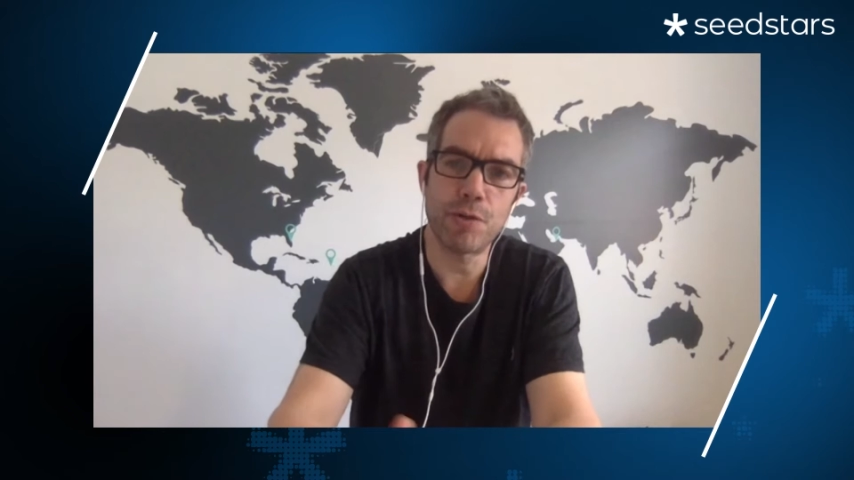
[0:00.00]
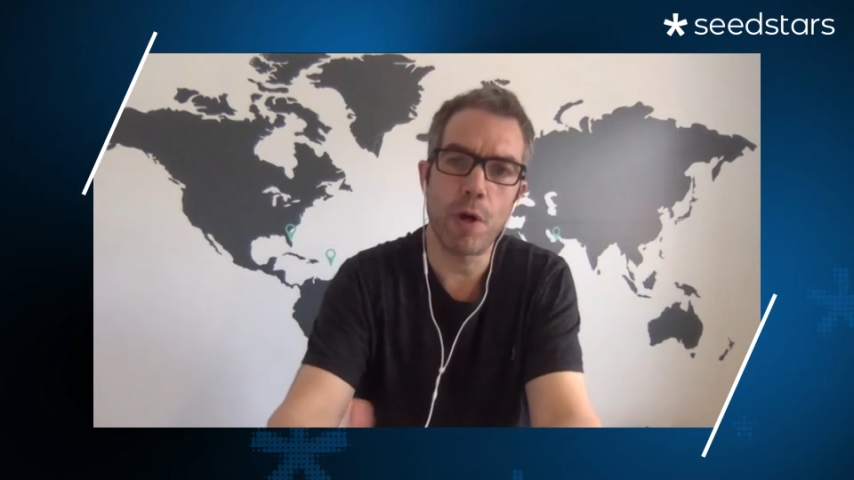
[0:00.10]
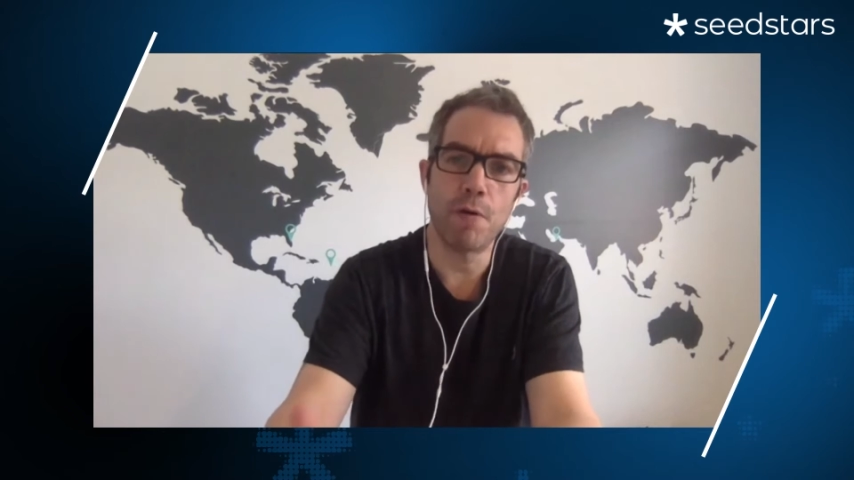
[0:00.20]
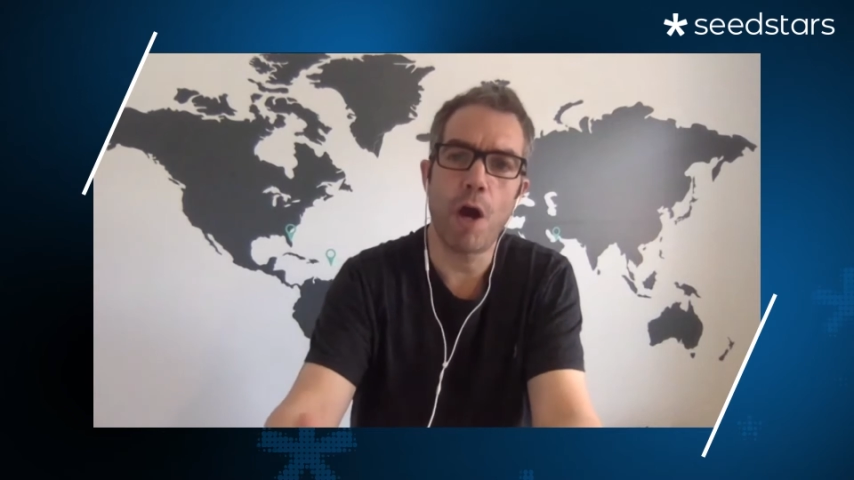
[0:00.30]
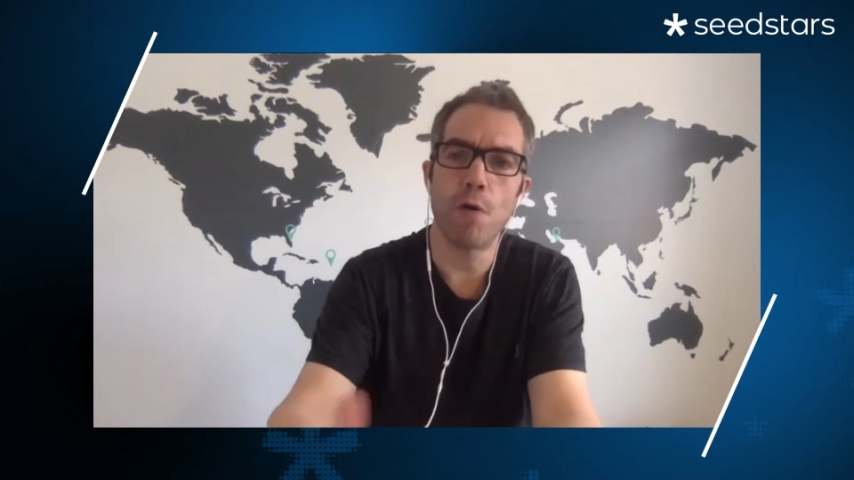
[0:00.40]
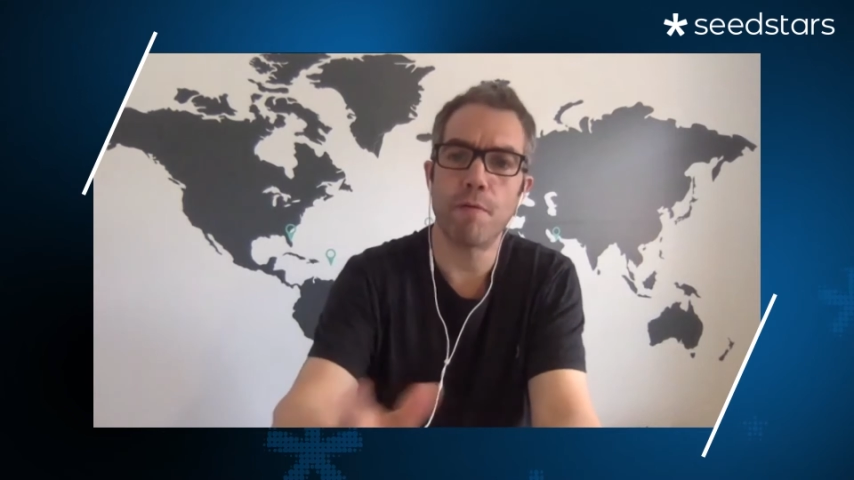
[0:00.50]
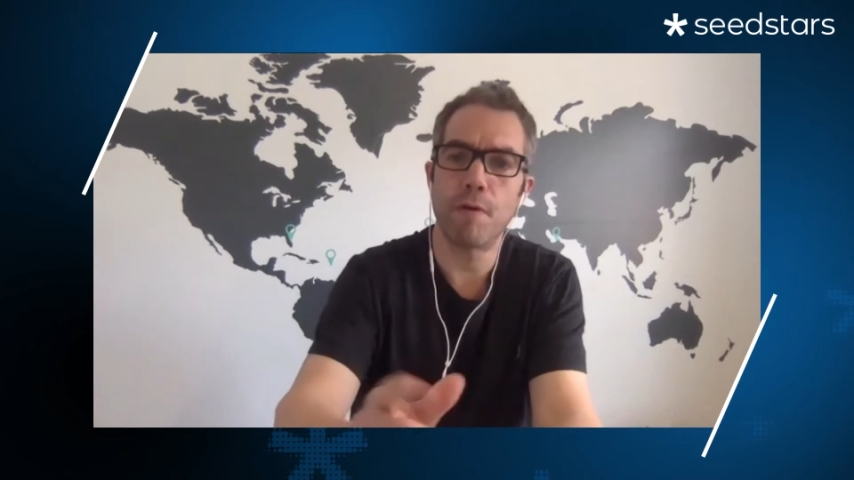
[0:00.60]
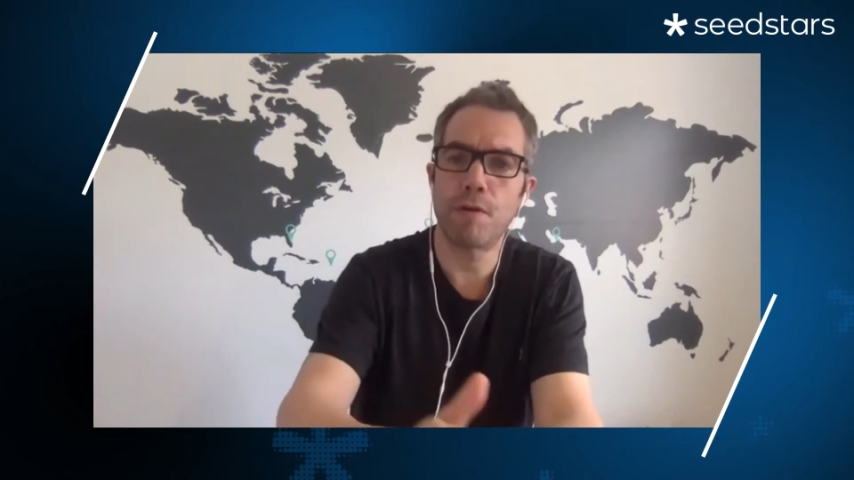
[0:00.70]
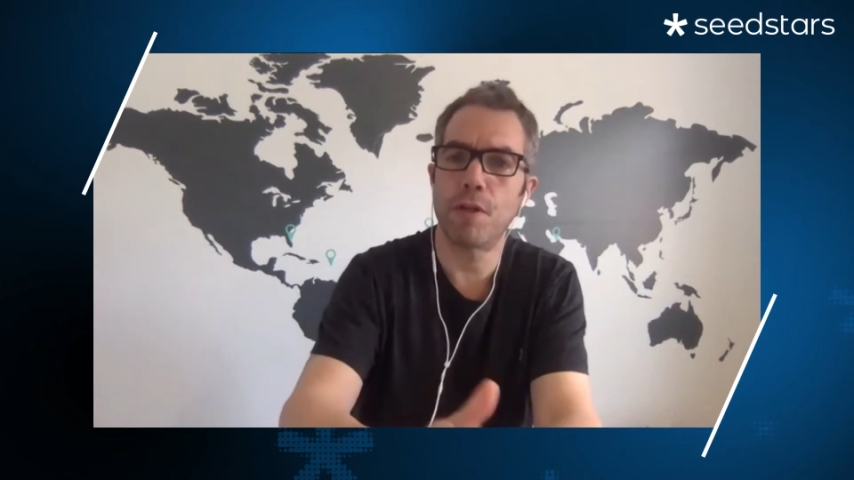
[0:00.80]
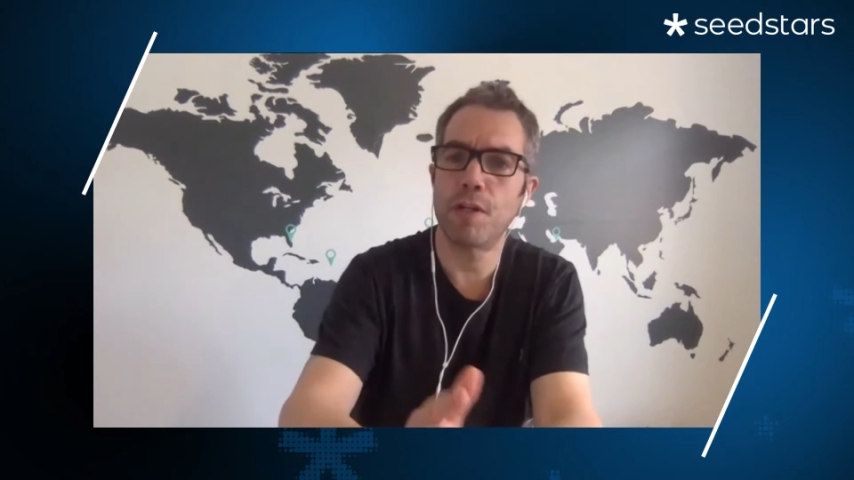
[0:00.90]

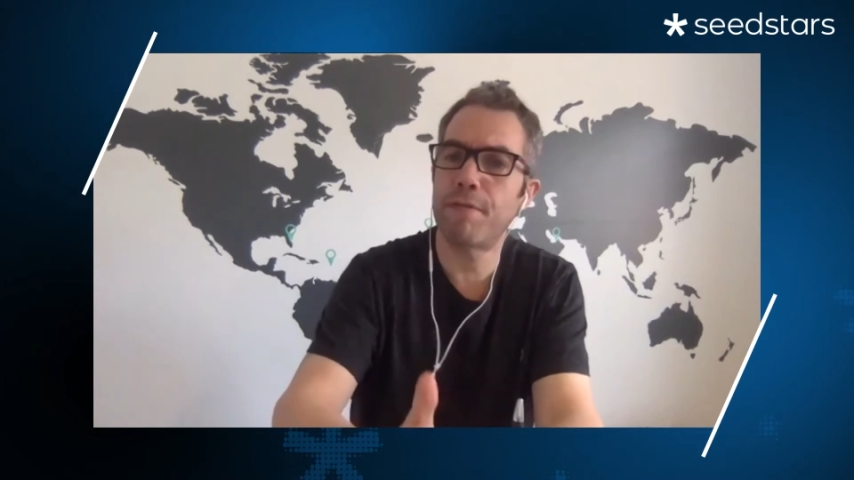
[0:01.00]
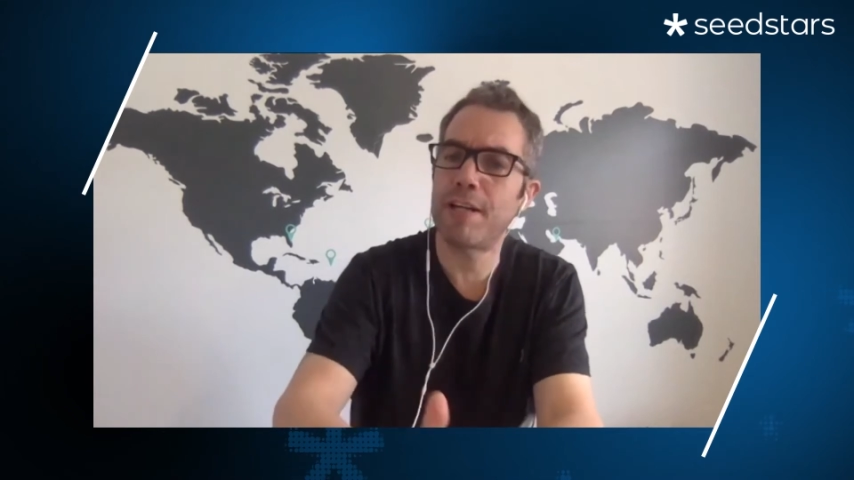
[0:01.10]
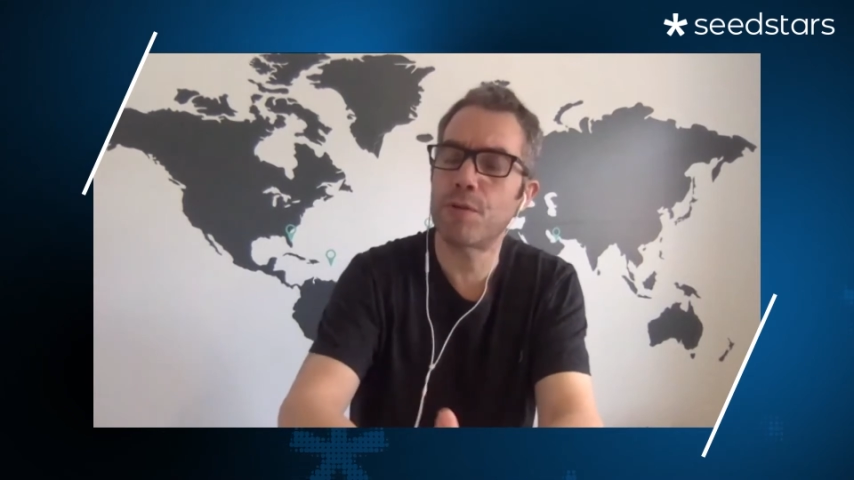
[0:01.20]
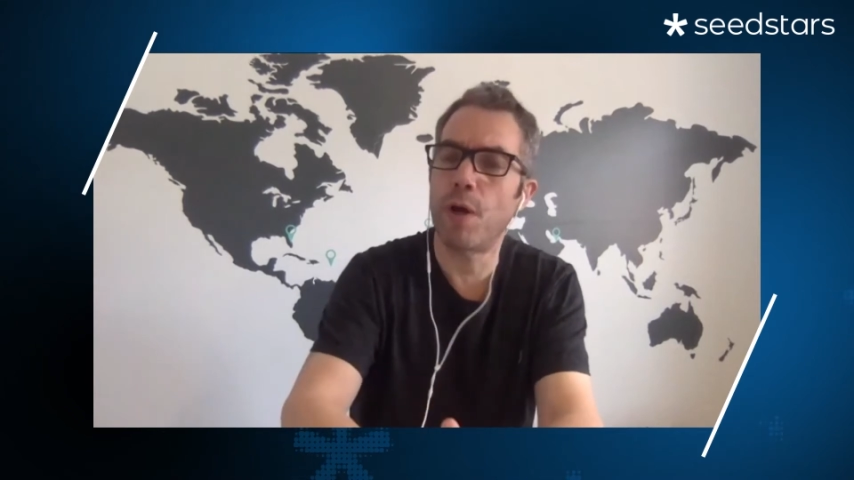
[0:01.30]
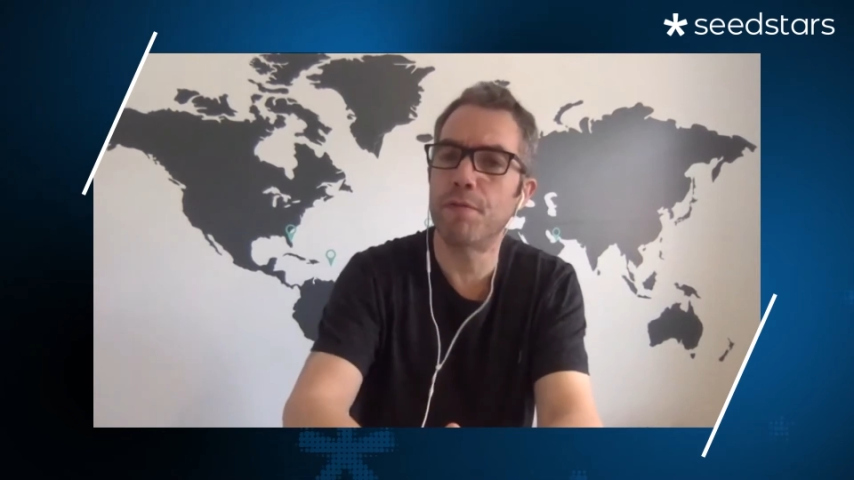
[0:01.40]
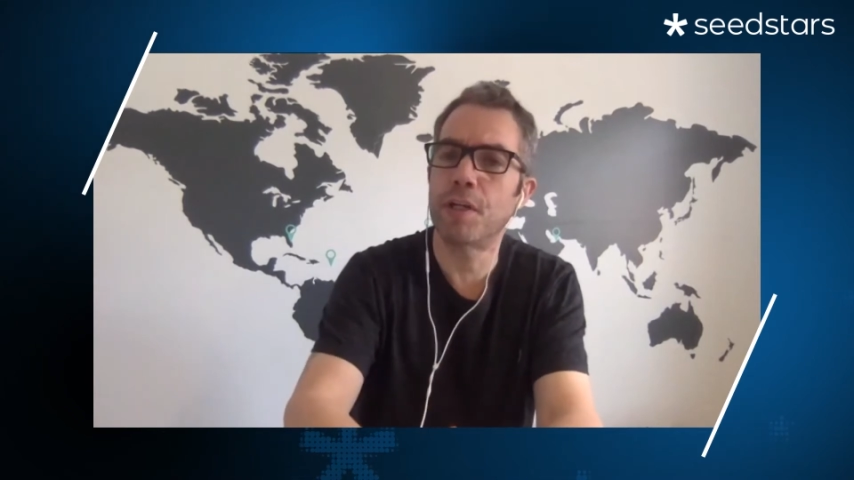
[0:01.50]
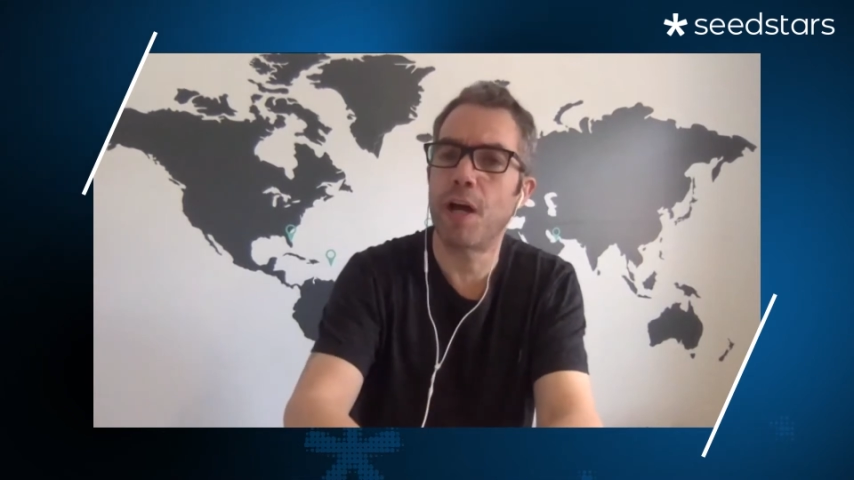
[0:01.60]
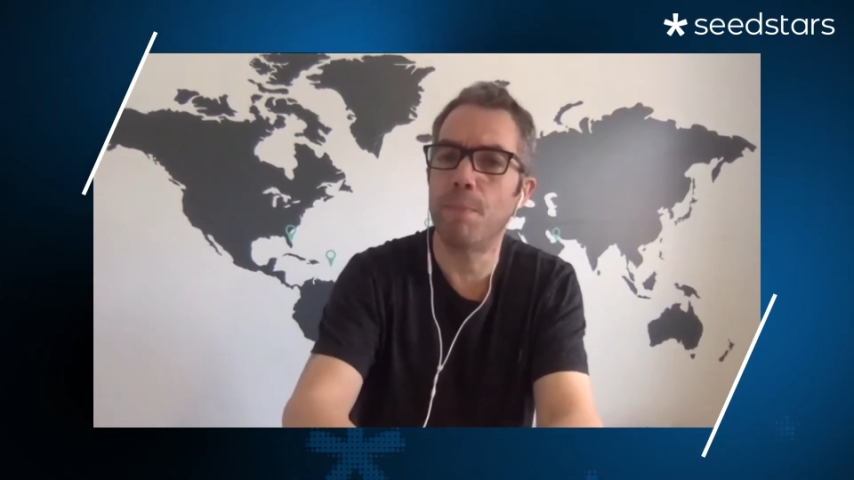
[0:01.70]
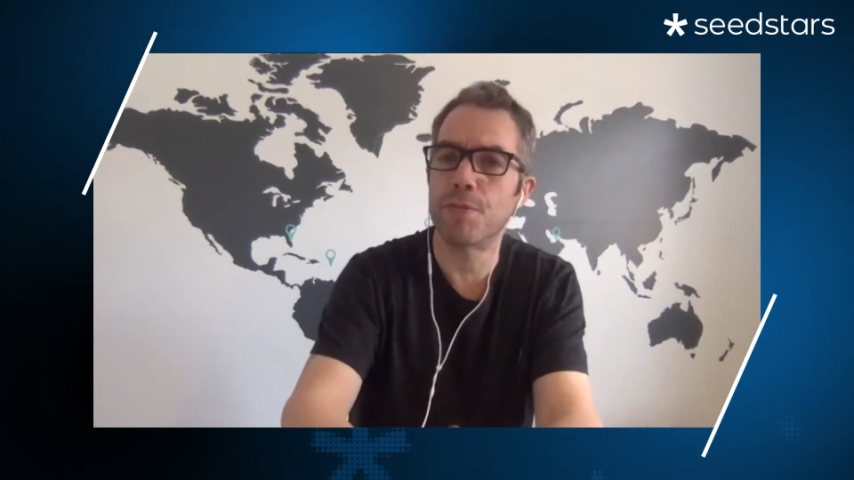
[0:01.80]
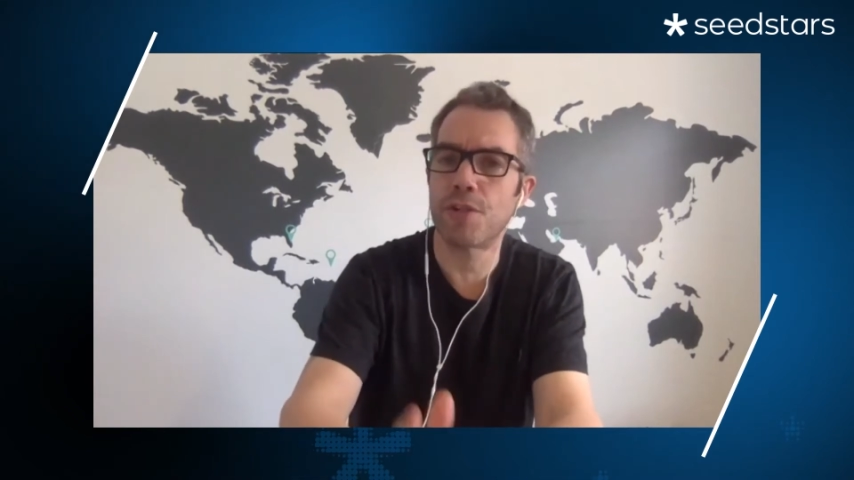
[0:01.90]
to overcome?